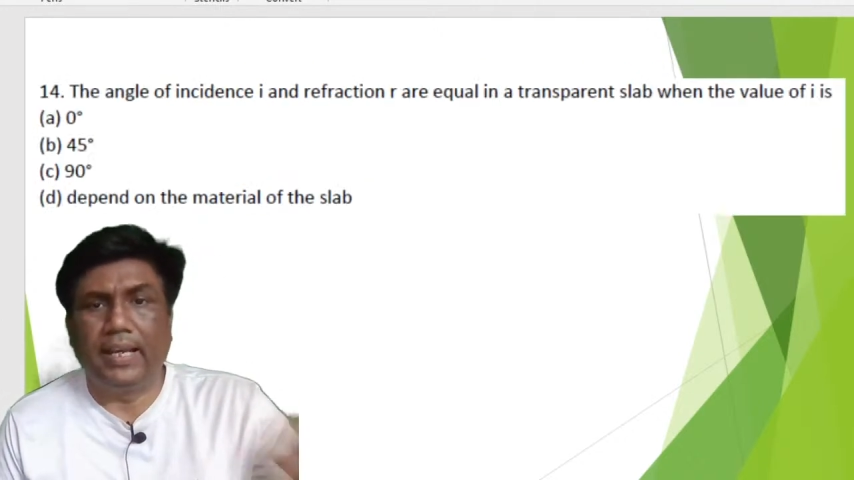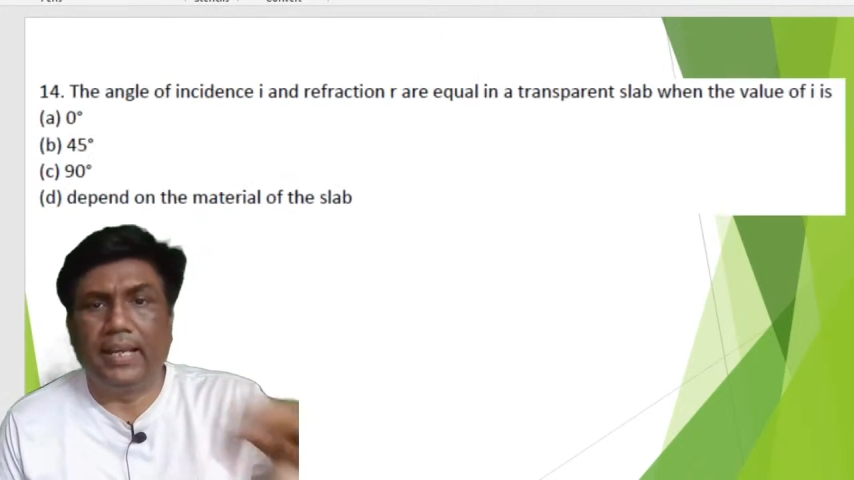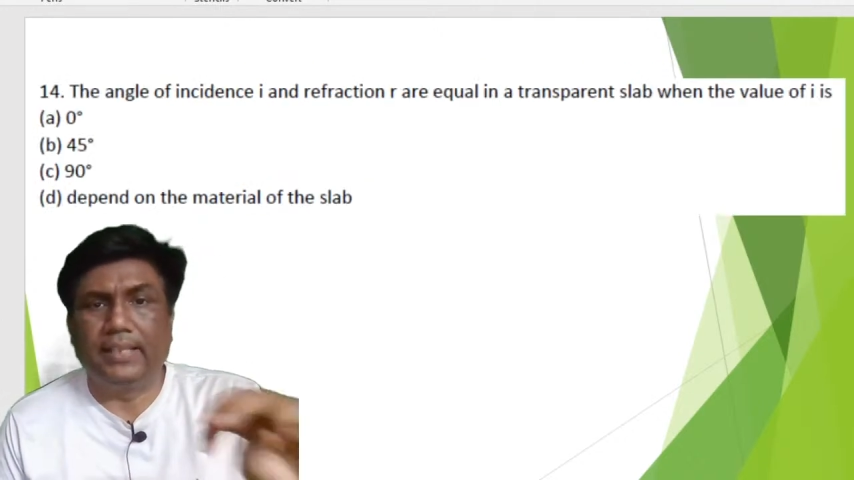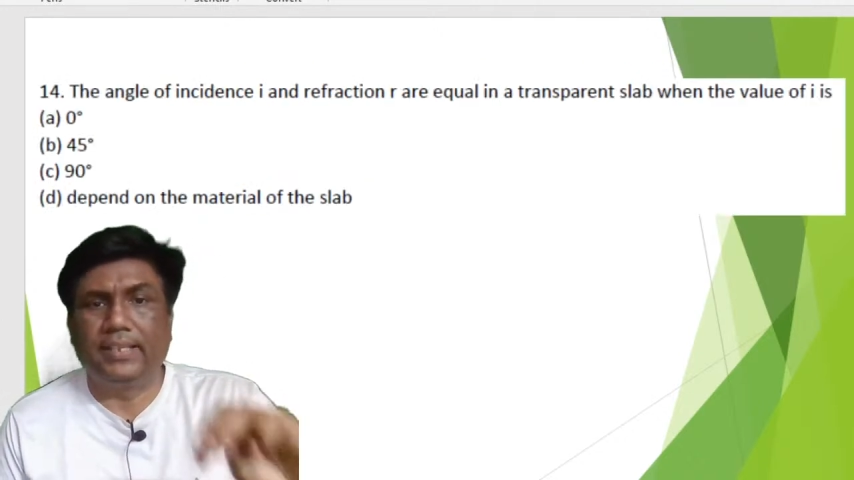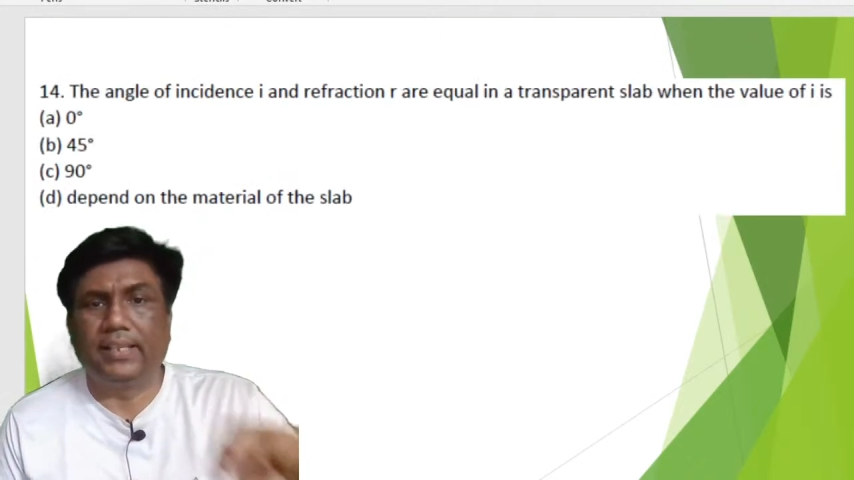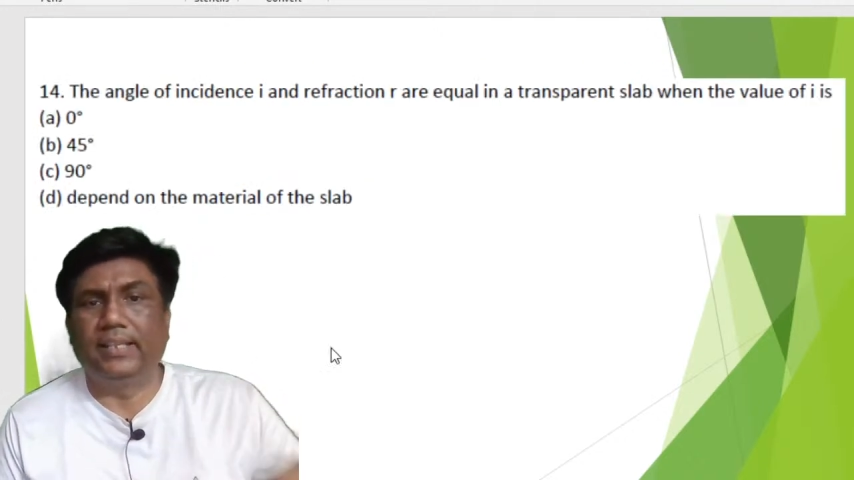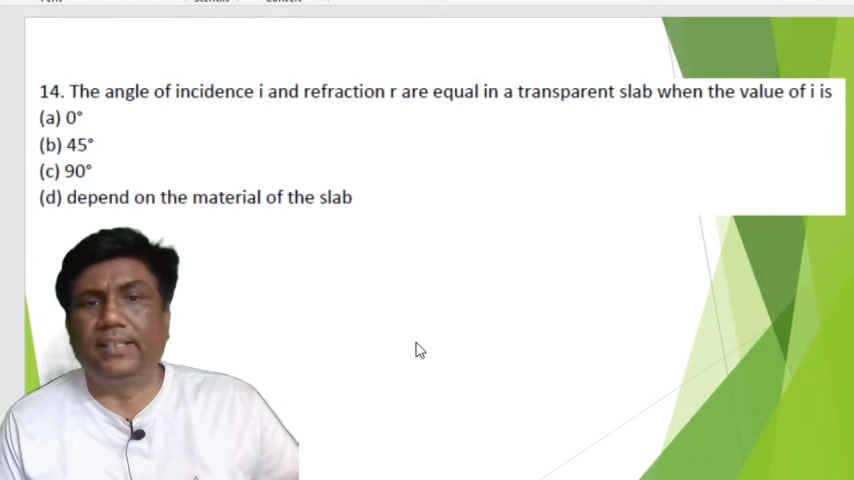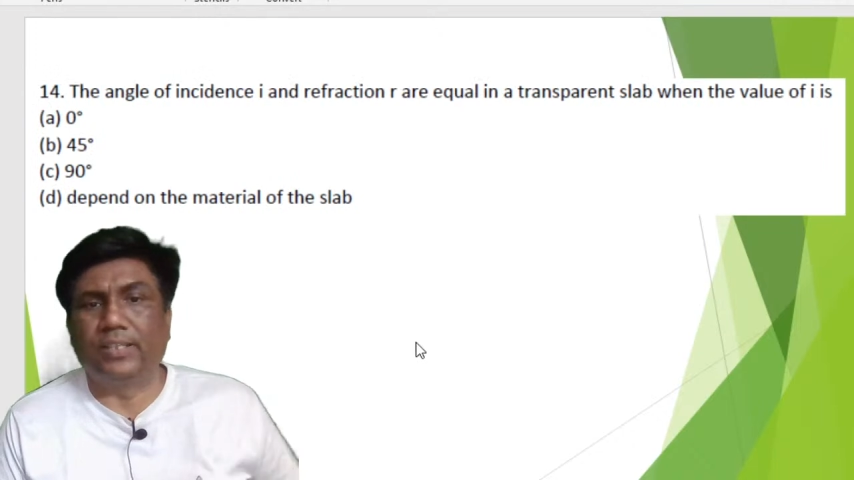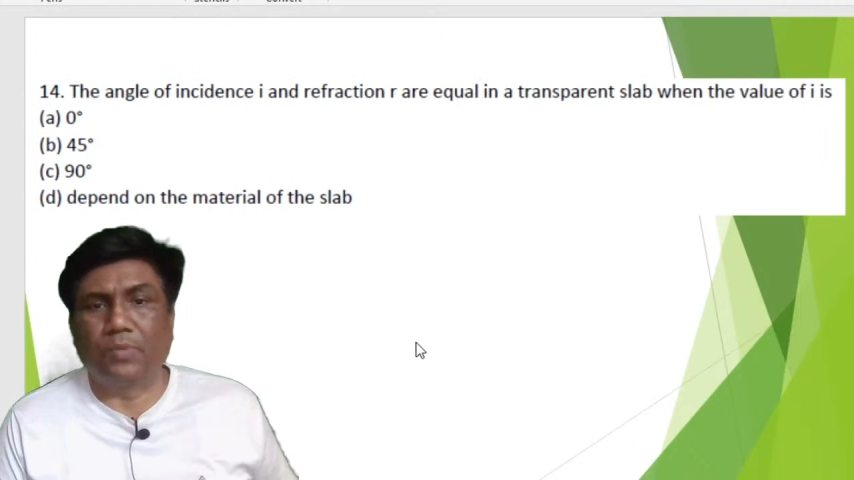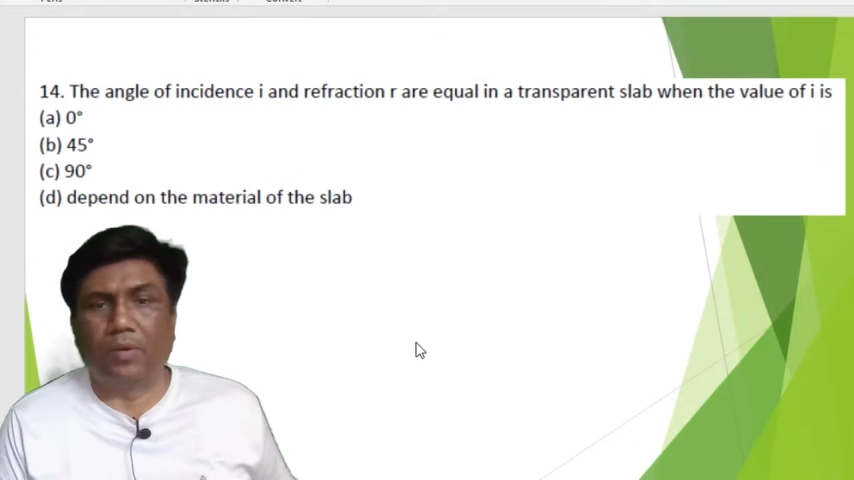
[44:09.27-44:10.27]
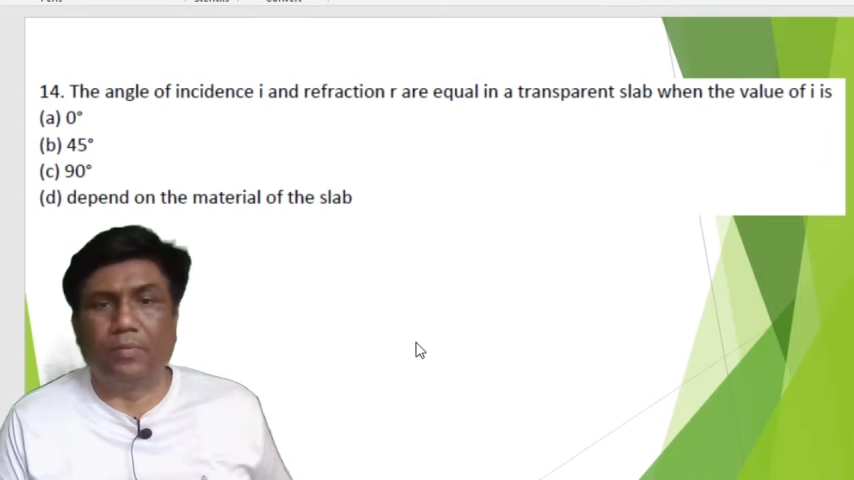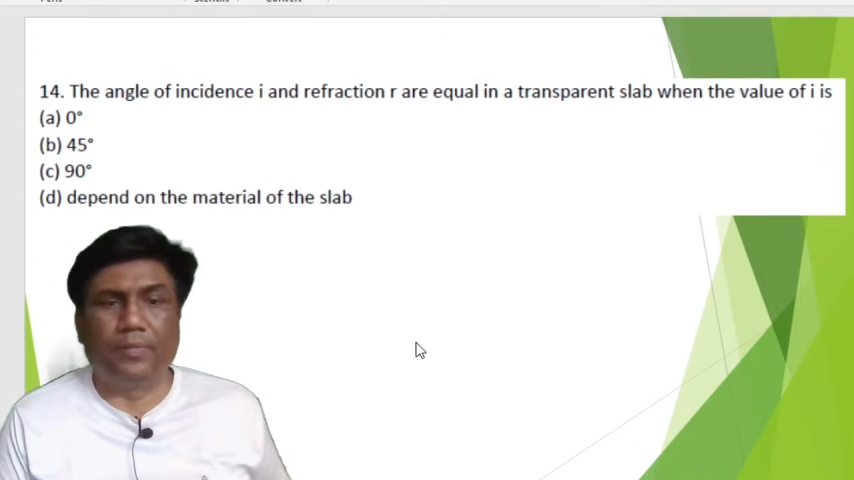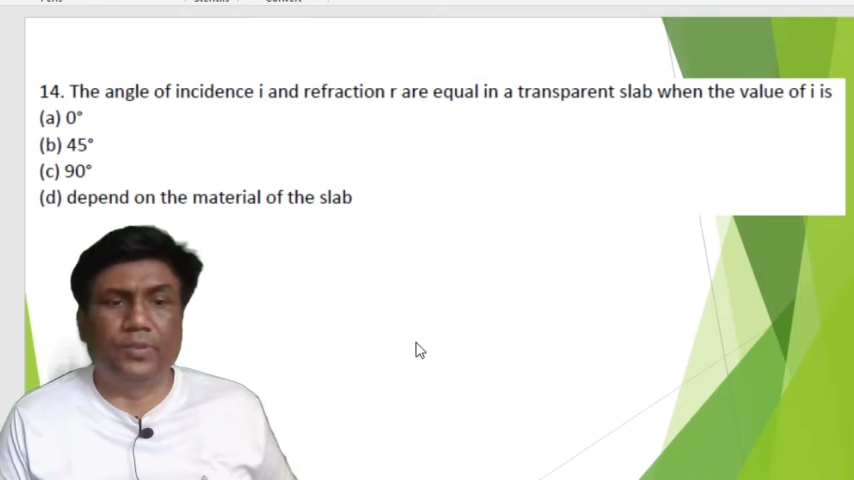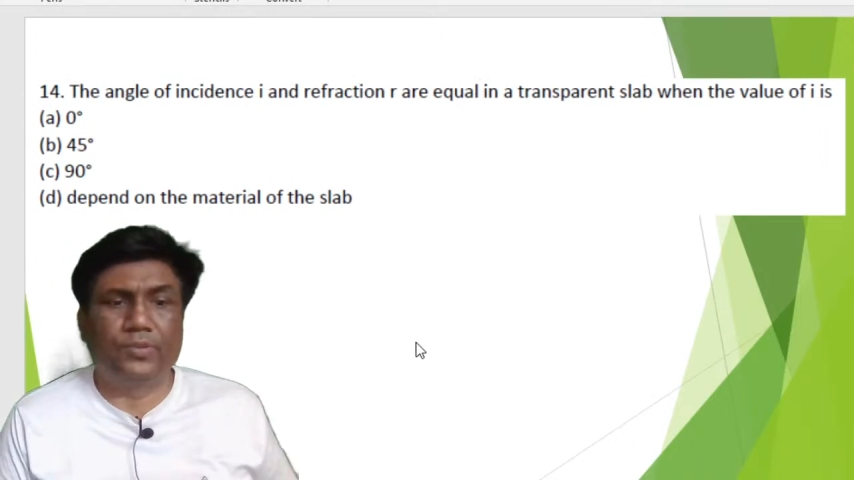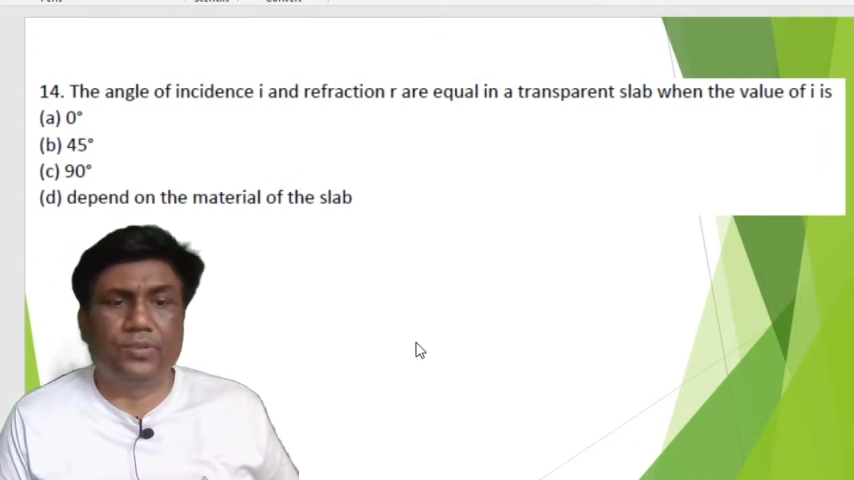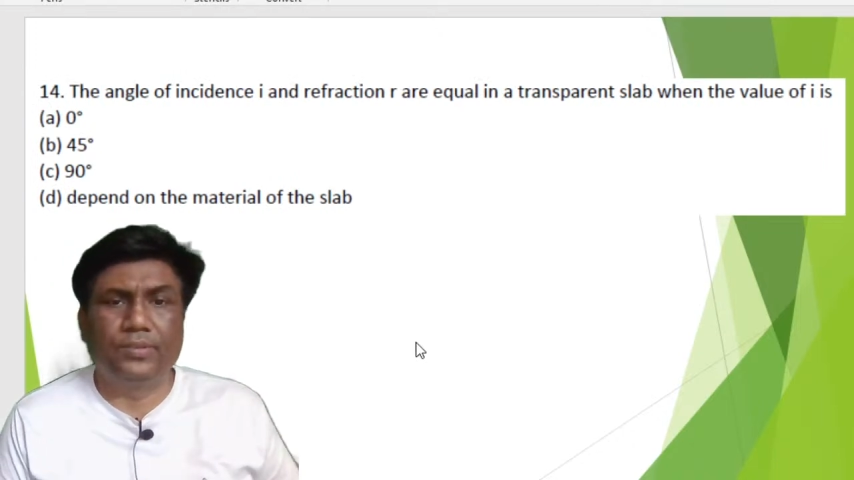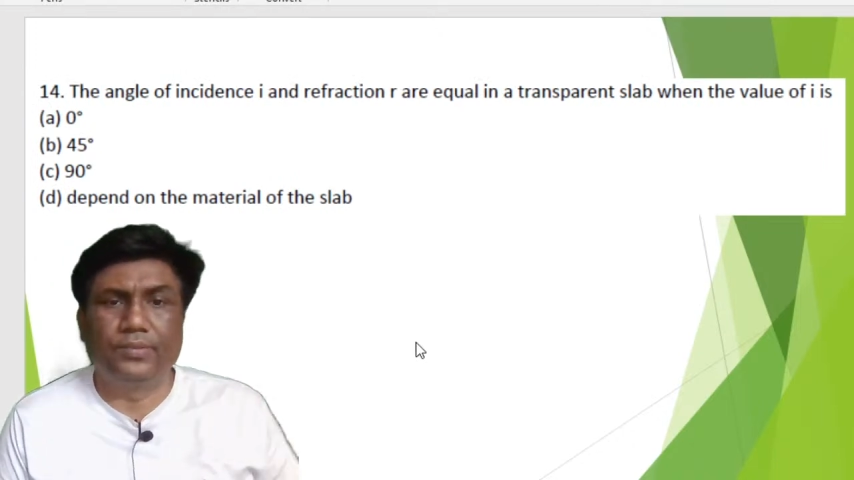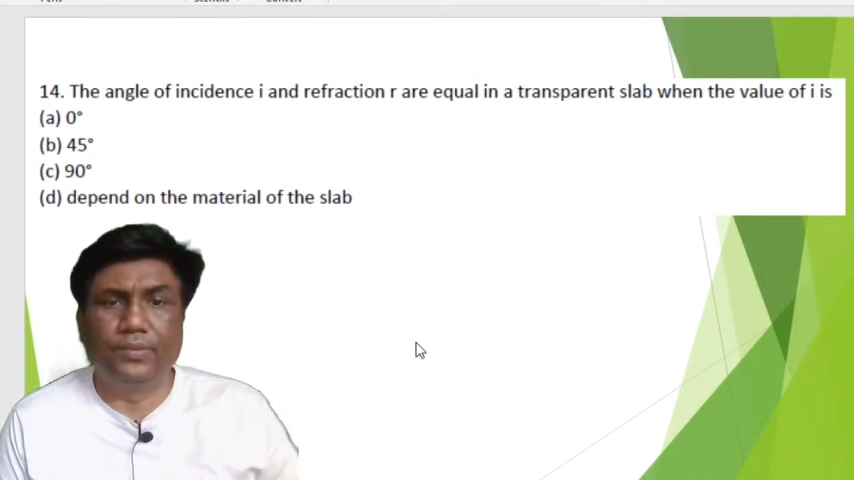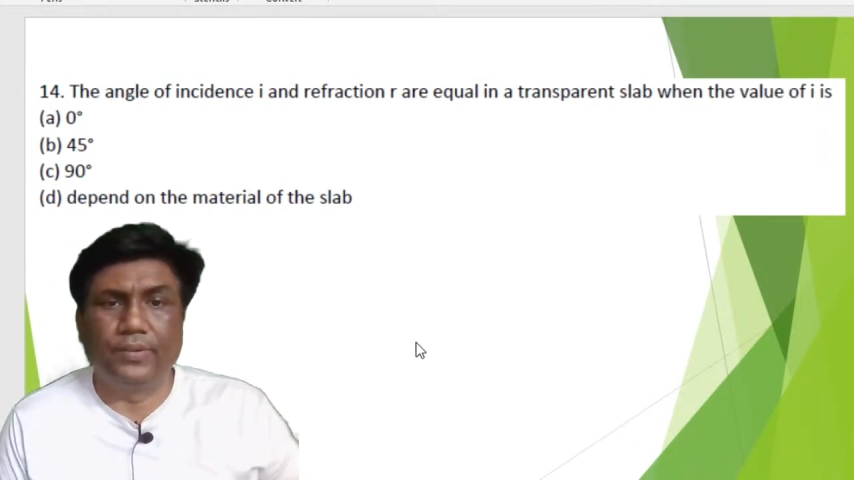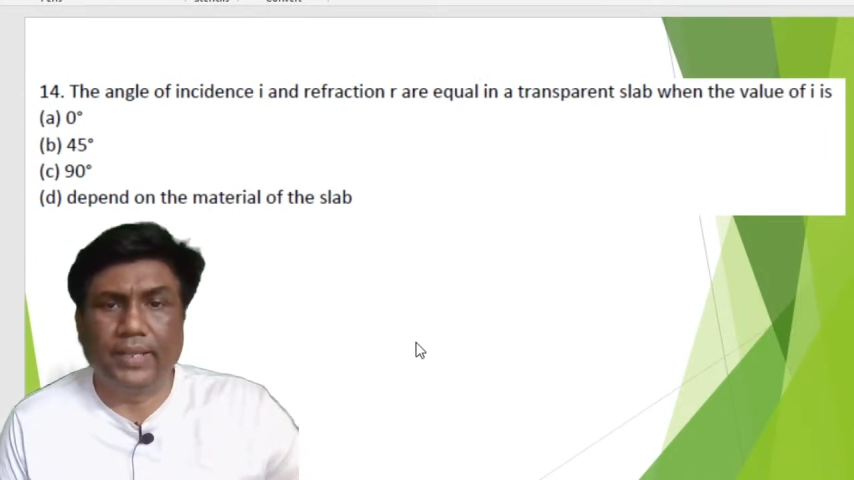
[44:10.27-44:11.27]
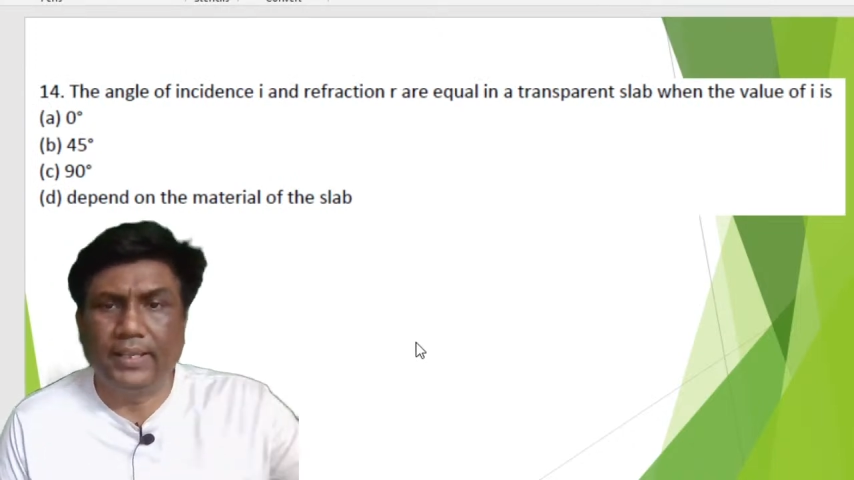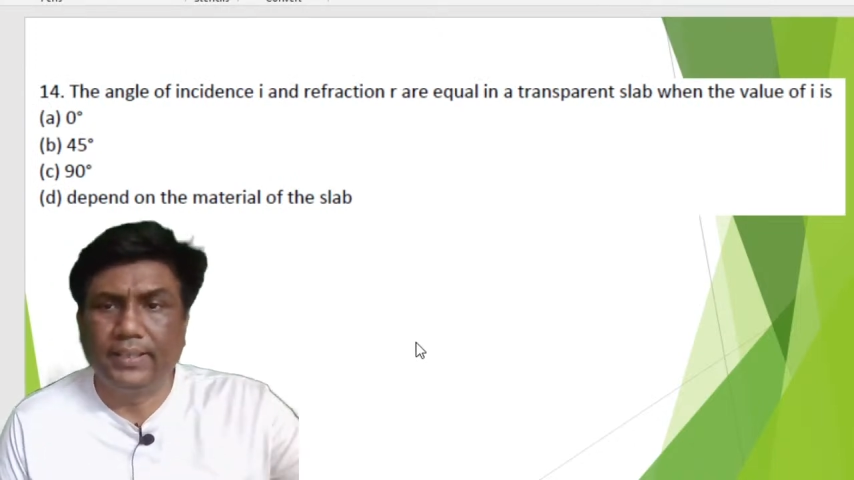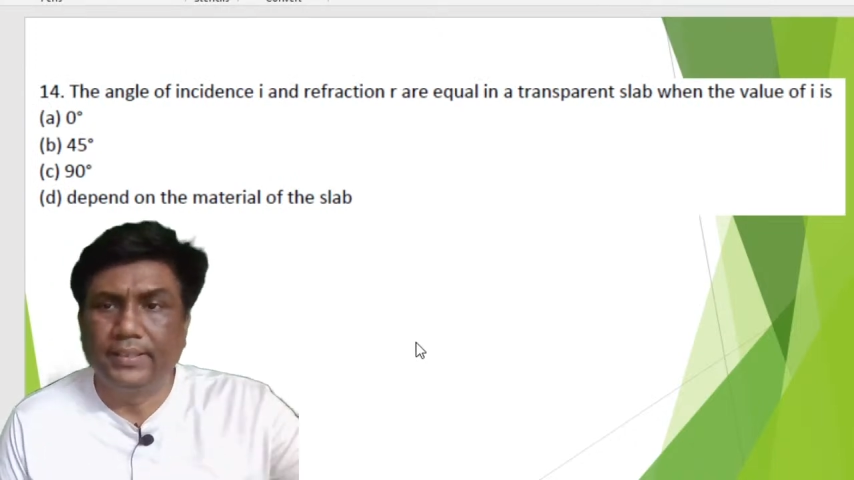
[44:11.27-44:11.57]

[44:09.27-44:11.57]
Exactly this problem also, okay.